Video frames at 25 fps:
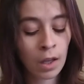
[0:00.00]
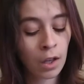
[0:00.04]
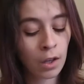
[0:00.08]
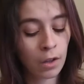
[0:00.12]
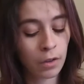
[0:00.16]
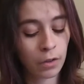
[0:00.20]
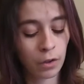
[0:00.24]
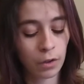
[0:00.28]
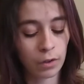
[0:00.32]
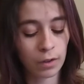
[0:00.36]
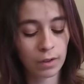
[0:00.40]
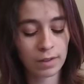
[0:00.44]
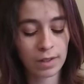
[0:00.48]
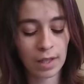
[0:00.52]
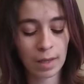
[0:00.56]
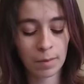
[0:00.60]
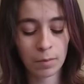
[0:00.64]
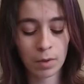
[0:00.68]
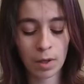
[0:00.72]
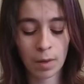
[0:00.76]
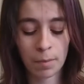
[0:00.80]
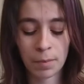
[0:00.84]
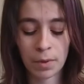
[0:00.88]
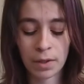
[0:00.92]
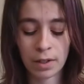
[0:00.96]
Not the same
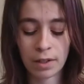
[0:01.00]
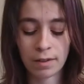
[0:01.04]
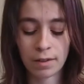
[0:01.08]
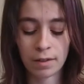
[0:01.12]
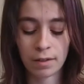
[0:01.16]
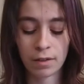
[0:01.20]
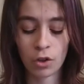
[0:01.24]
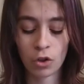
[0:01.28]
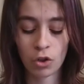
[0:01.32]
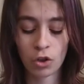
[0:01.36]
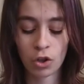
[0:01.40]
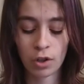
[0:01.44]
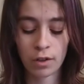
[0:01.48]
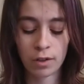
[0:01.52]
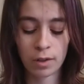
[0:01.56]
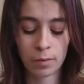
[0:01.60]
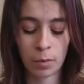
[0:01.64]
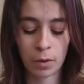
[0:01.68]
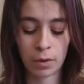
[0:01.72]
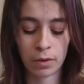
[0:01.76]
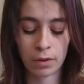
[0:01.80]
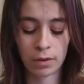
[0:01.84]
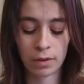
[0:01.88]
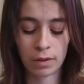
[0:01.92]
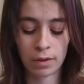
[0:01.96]
companies as the shirt
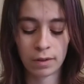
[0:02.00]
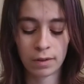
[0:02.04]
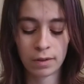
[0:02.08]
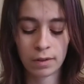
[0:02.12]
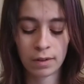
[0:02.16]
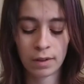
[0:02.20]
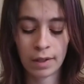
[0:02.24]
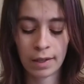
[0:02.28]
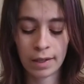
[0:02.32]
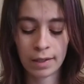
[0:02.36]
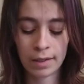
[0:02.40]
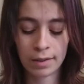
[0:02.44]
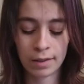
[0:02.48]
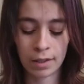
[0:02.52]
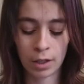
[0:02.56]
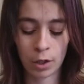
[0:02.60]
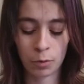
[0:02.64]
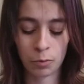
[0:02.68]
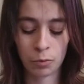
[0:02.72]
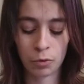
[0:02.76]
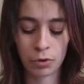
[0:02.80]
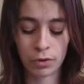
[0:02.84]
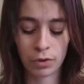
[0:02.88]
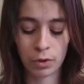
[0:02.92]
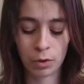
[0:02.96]
sponsors, Seo
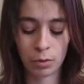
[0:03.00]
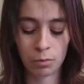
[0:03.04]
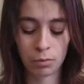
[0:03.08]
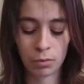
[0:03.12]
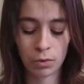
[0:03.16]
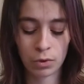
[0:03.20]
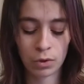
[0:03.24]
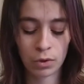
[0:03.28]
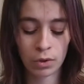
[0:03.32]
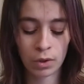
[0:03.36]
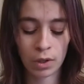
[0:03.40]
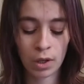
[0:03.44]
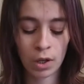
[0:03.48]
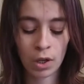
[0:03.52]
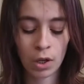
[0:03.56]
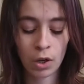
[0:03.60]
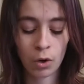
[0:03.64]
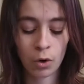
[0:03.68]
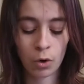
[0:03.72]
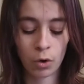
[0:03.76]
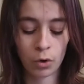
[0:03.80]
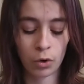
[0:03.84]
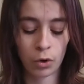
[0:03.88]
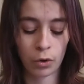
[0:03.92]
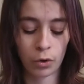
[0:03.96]
presumes,
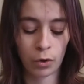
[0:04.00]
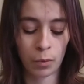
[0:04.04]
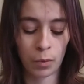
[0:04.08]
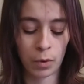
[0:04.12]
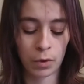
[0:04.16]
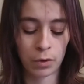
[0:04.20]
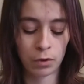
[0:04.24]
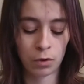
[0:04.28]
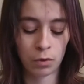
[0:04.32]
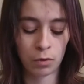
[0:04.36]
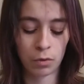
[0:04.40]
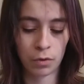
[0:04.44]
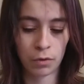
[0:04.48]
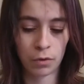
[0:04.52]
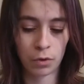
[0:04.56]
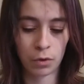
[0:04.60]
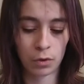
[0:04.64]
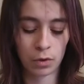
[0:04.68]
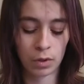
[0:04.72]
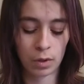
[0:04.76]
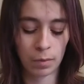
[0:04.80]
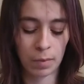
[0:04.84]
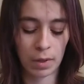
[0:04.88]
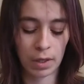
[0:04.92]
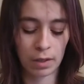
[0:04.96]
or not the ones who refuse
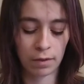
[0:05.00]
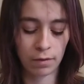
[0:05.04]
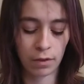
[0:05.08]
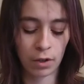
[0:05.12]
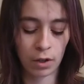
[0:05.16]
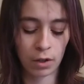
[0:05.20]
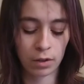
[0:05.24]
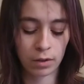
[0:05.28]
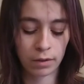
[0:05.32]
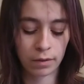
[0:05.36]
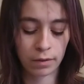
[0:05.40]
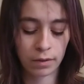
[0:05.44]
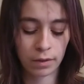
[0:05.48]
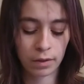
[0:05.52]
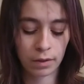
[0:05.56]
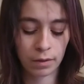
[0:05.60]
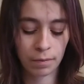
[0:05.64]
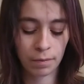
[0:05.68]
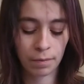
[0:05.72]
to be involved.